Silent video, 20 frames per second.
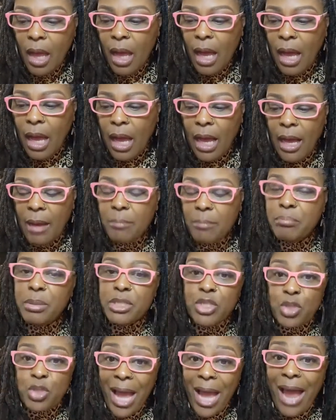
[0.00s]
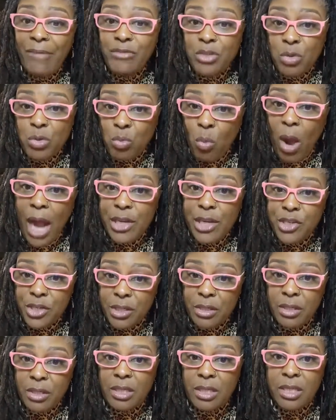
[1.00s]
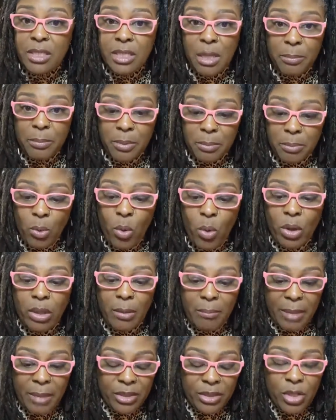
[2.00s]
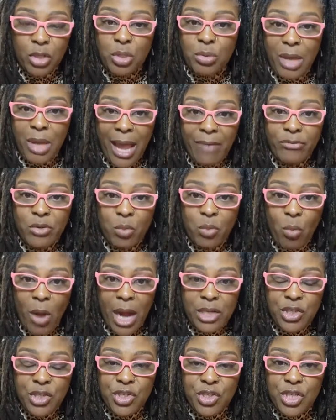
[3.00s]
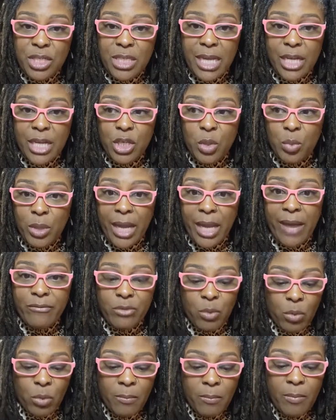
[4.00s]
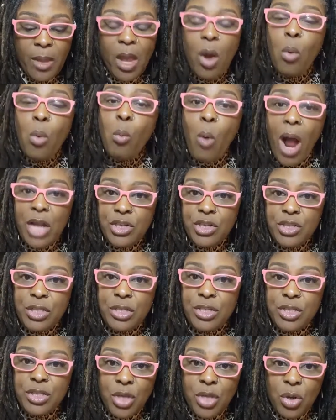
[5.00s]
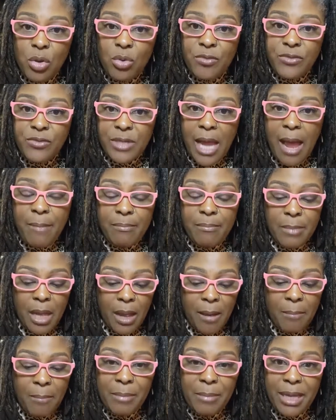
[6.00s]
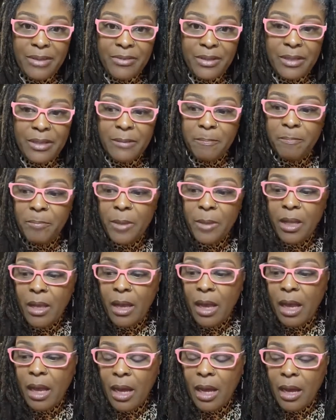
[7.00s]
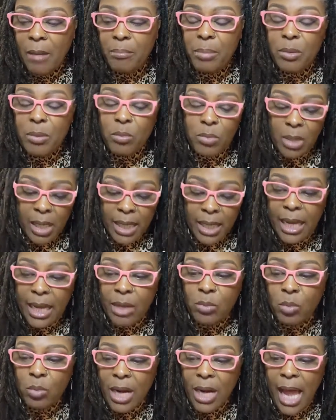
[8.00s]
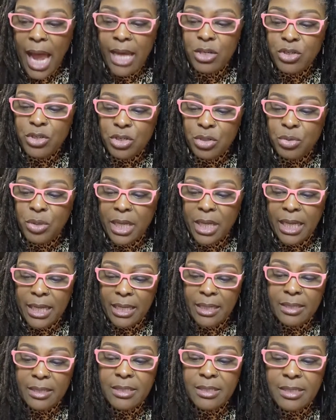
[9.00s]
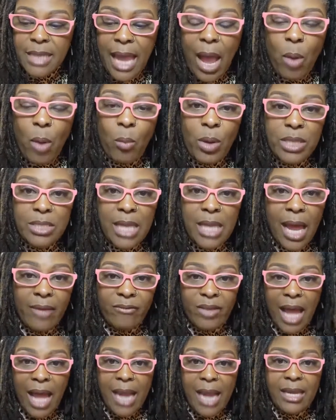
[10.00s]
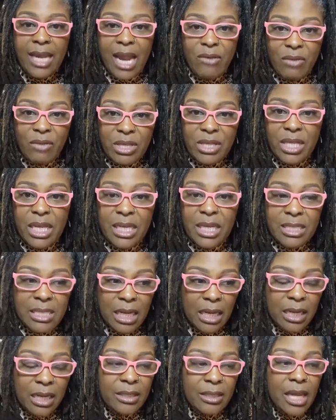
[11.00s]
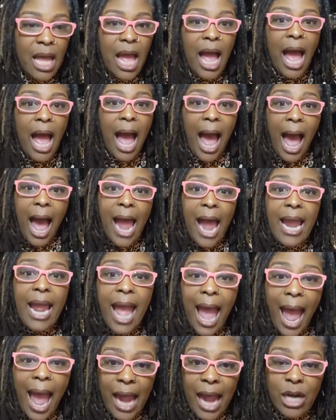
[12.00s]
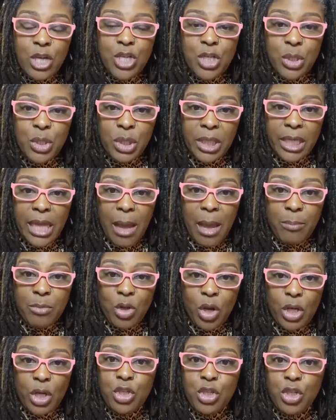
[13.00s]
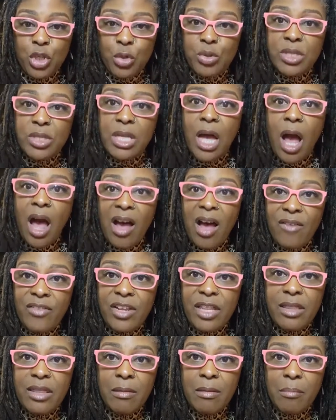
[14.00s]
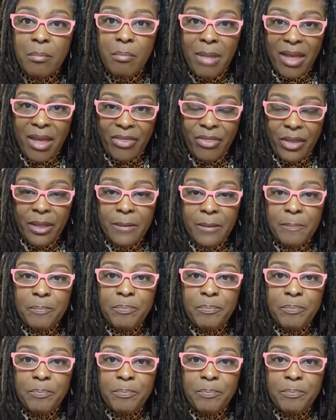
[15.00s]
Um, but you have to watch it. The double boiler method, you have to watch it just like you would have to Watch the stovetop uh, method. Um, but again, what I do is now once I've gotten everything done, I actually I'm going to use the oven method.